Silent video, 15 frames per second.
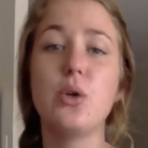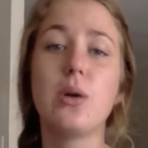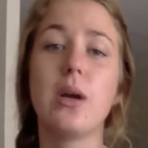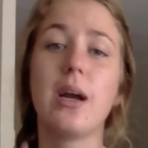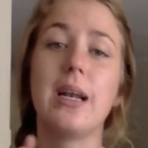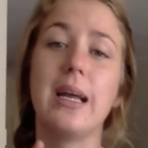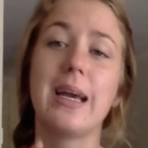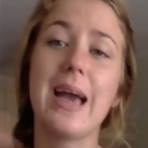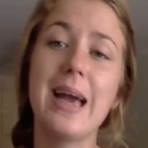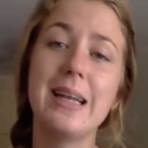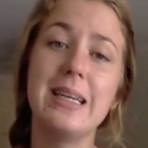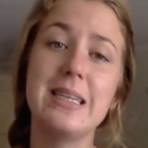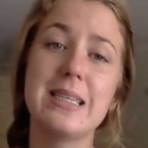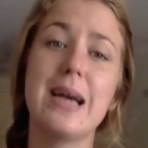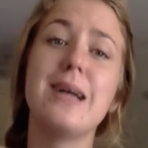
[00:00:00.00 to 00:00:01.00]
you can click
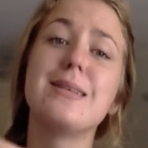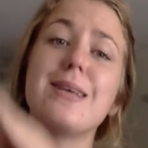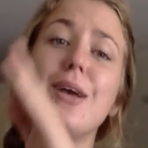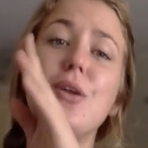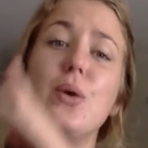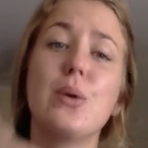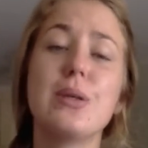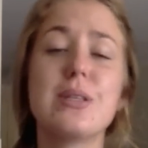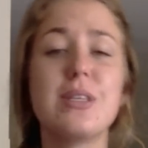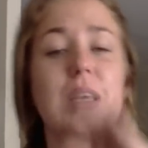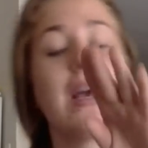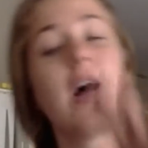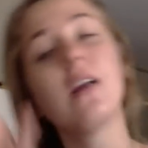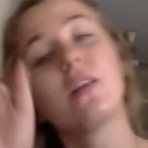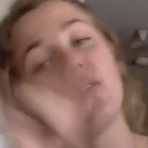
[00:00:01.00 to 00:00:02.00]
any date and you can see
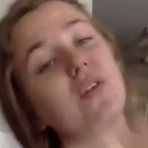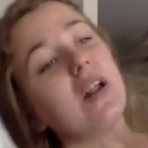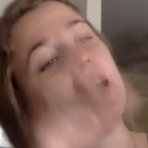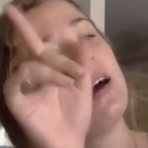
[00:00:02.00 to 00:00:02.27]
how the